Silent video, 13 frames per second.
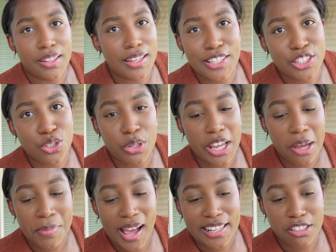It's too damn
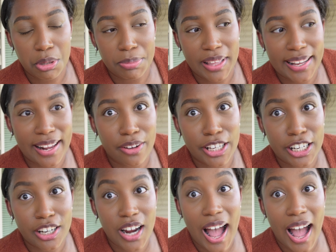hot to be playing out here.